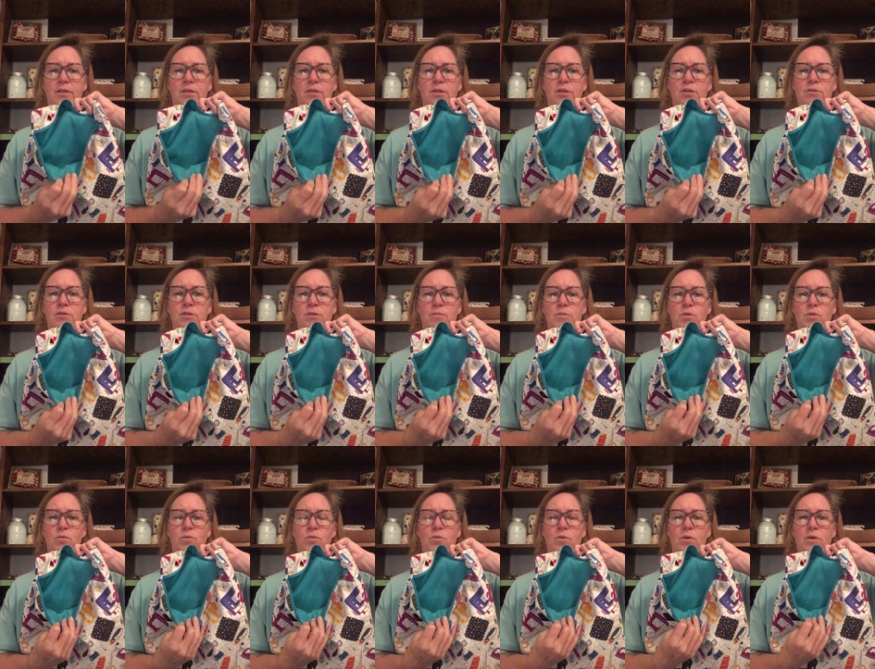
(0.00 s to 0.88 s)
YouTube
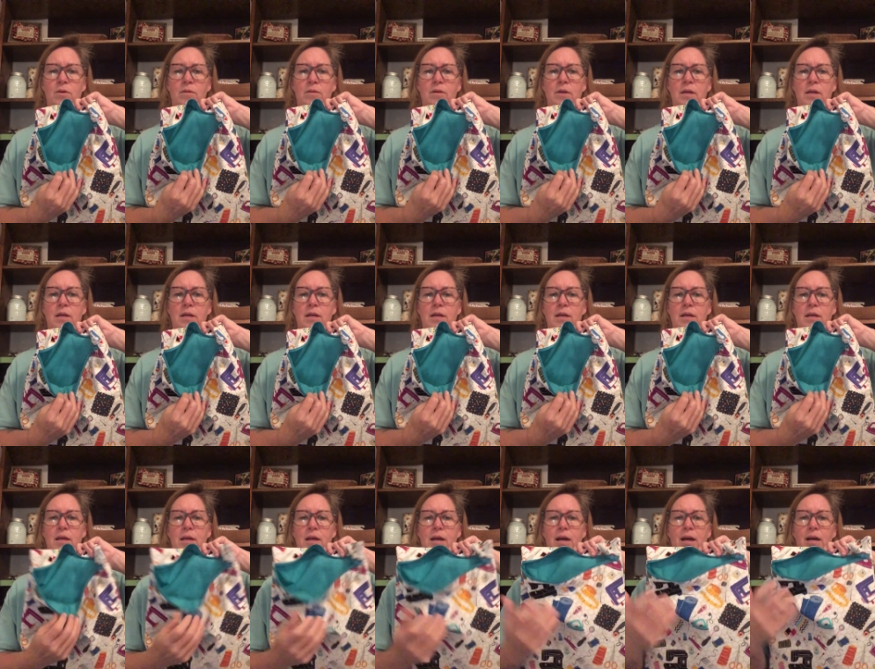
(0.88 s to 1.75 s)
tutorial.
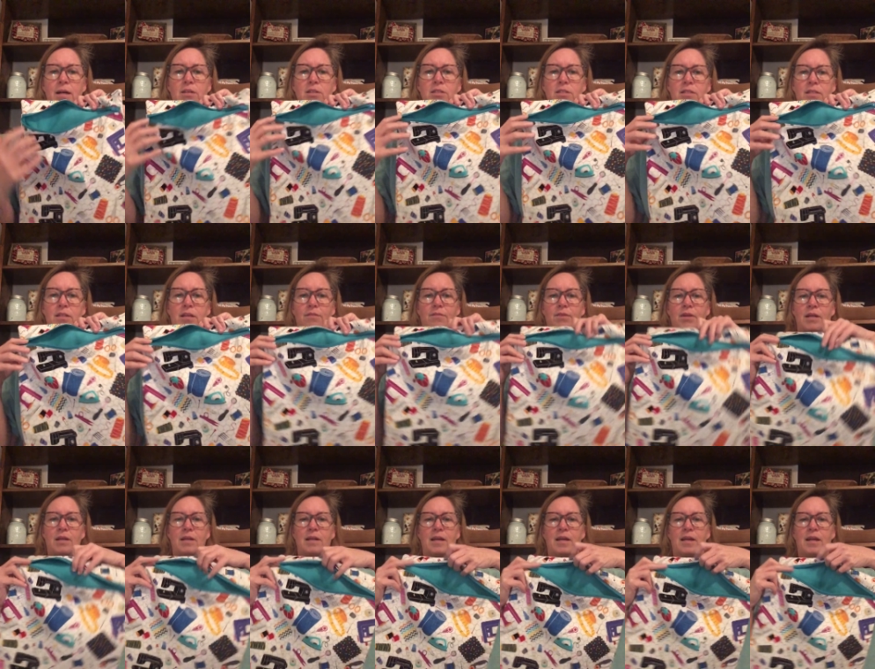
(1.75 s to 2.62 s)
I just love
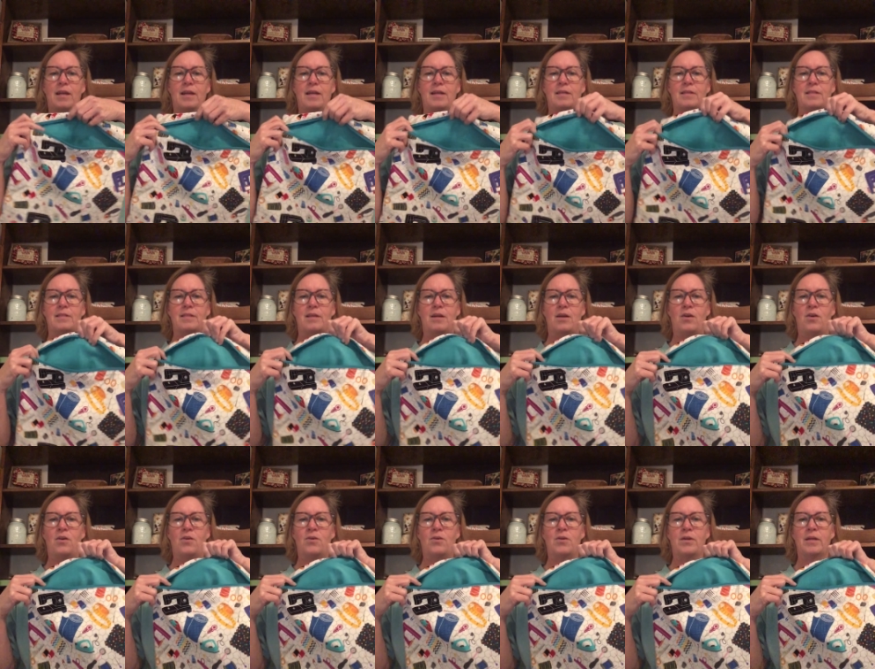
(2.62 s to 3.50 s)
it. It has
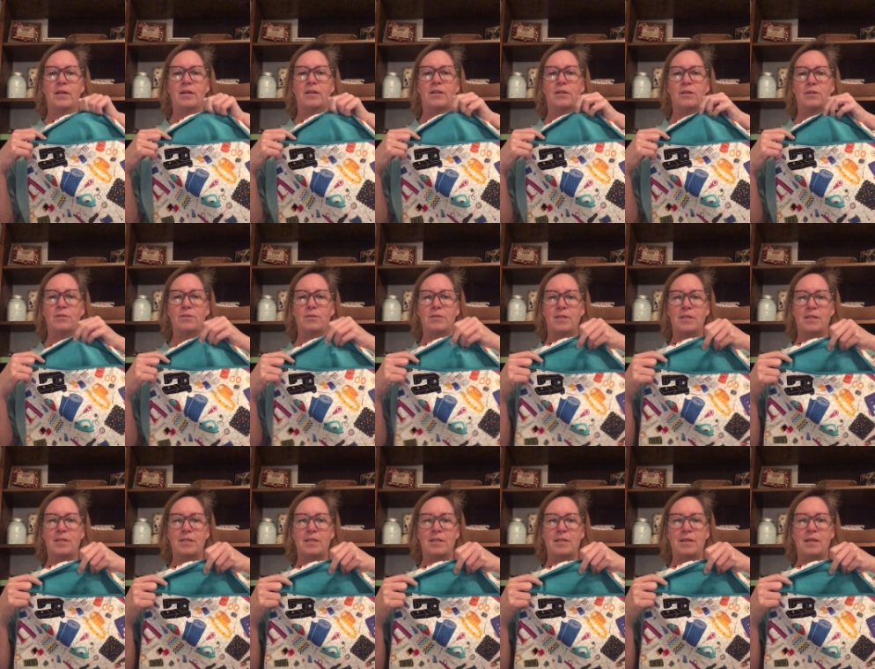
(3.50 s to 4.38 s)
all enclosed
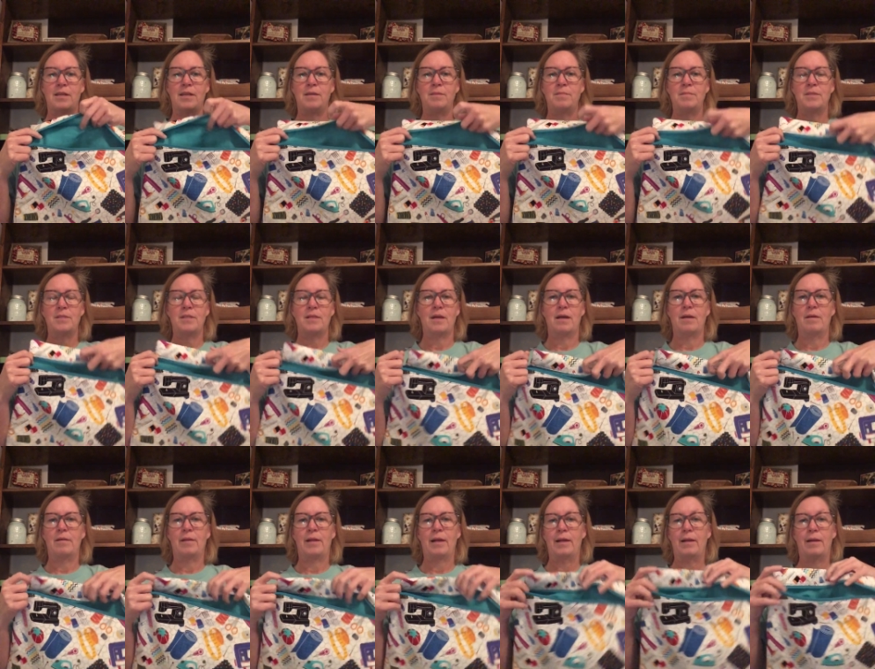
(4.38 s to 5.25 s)
seams.
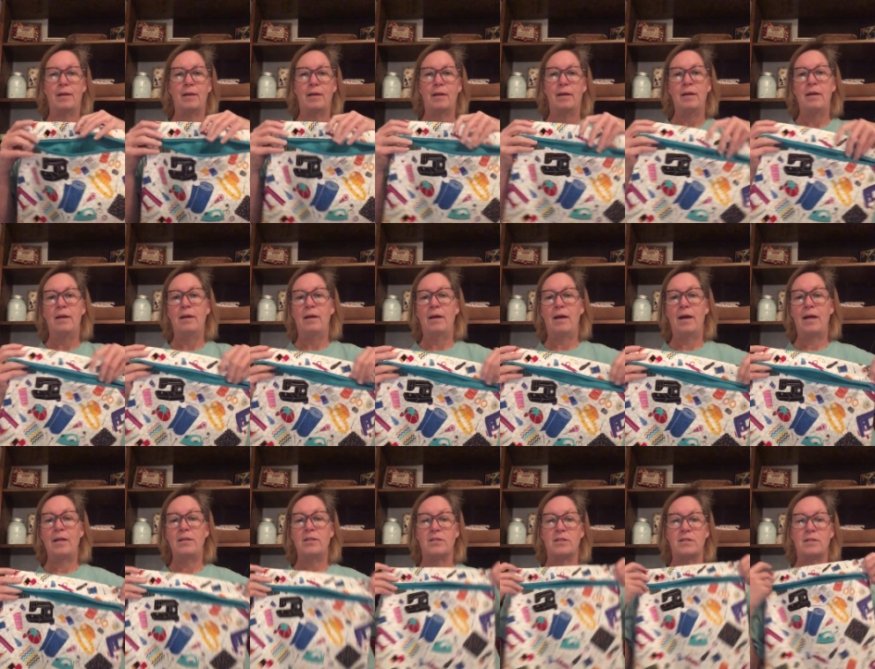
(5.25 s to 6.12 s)
Like,
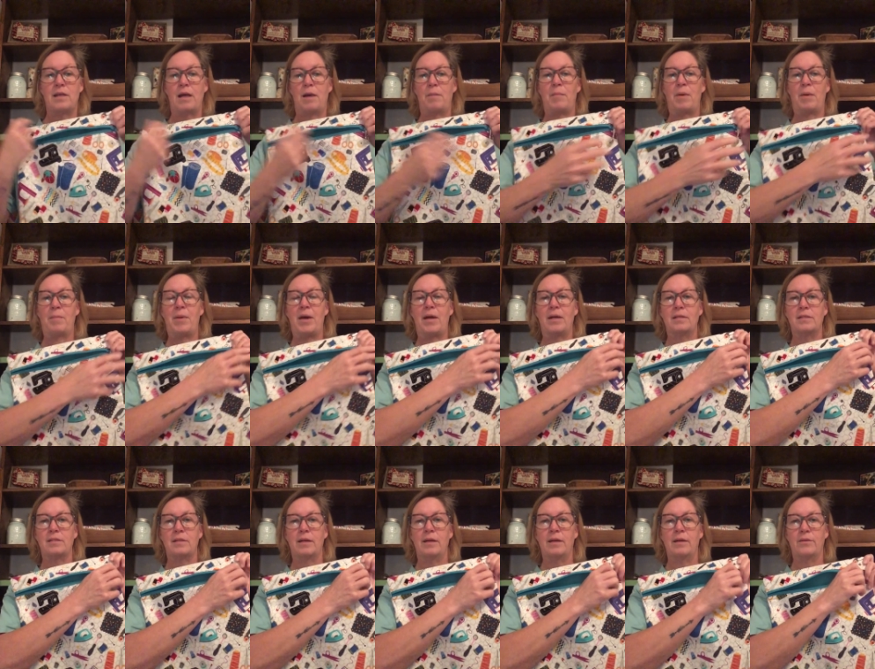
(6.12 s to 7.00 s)
I just slap my bags
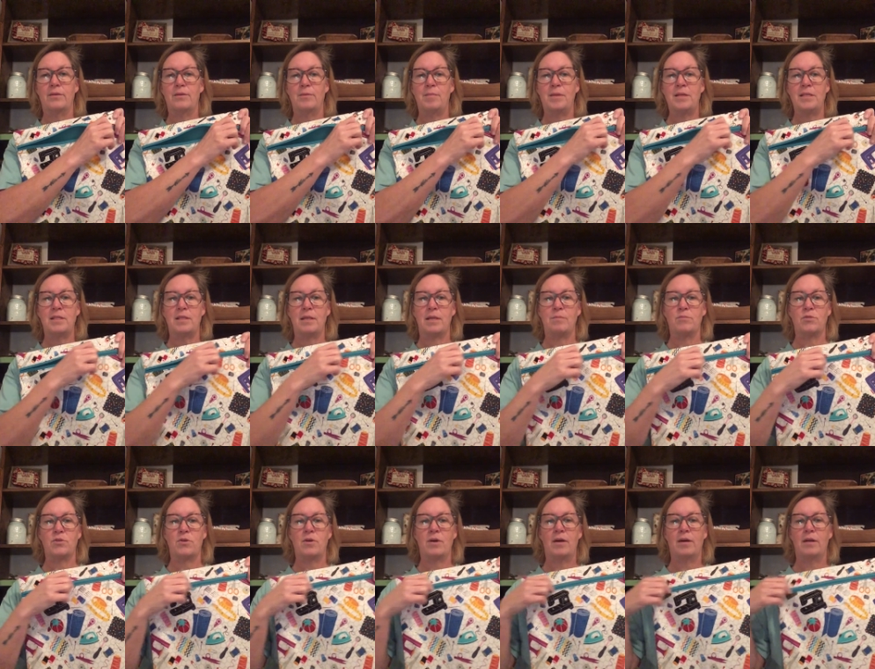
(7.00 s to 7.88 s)
together. My seams
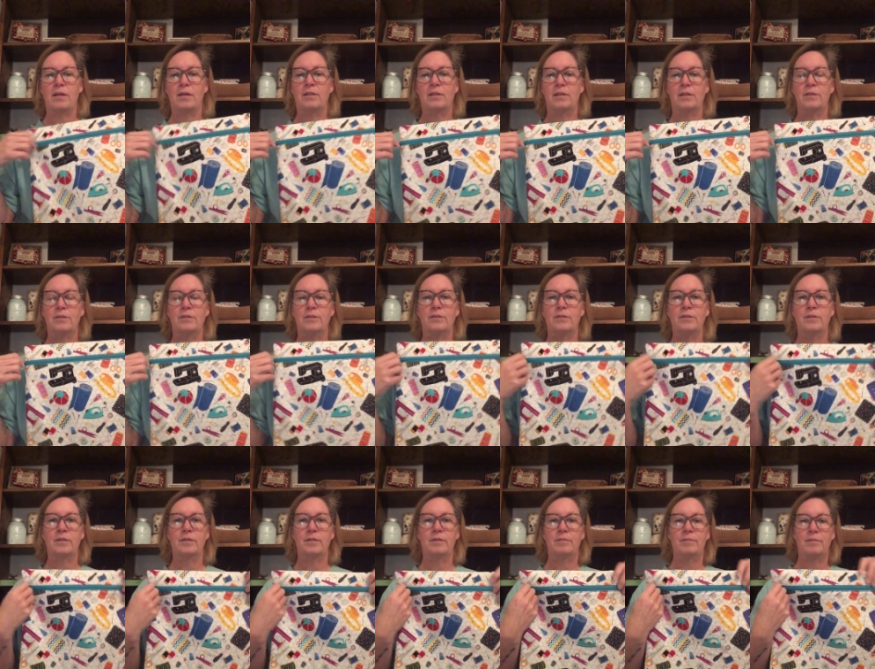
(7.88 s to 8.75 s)
are not
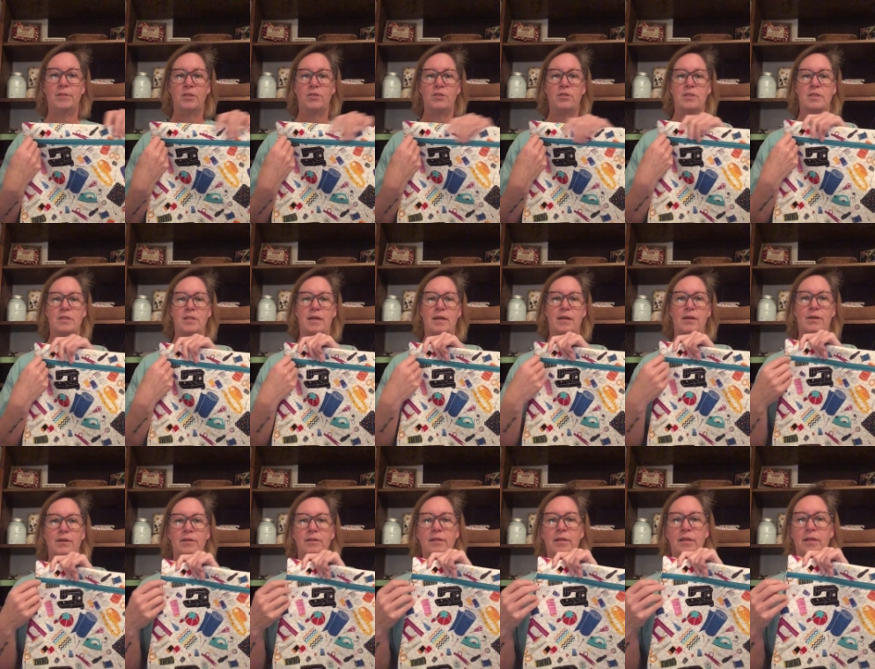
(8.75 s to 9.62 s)
enclosed. They're just
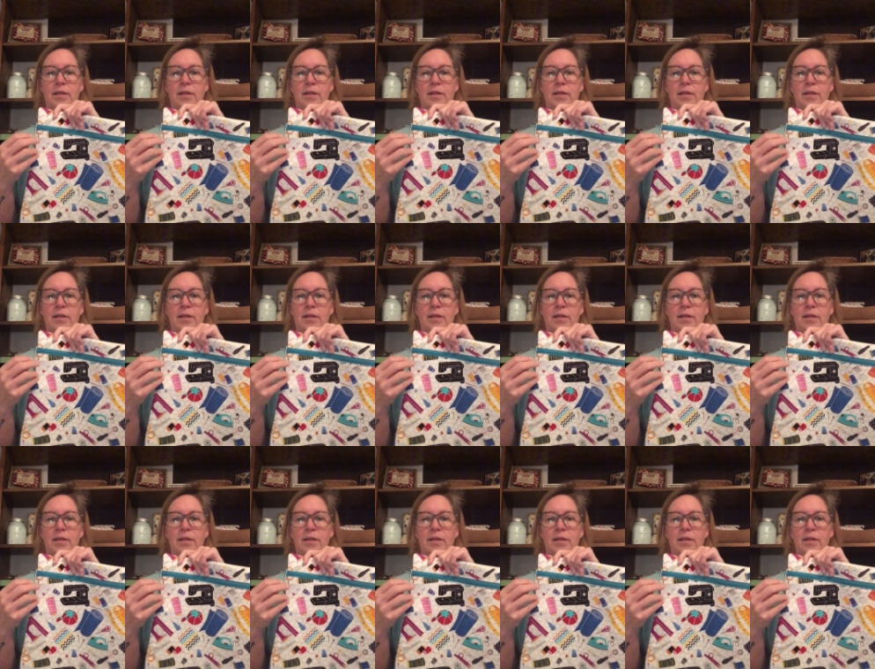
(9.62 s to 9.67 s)
there.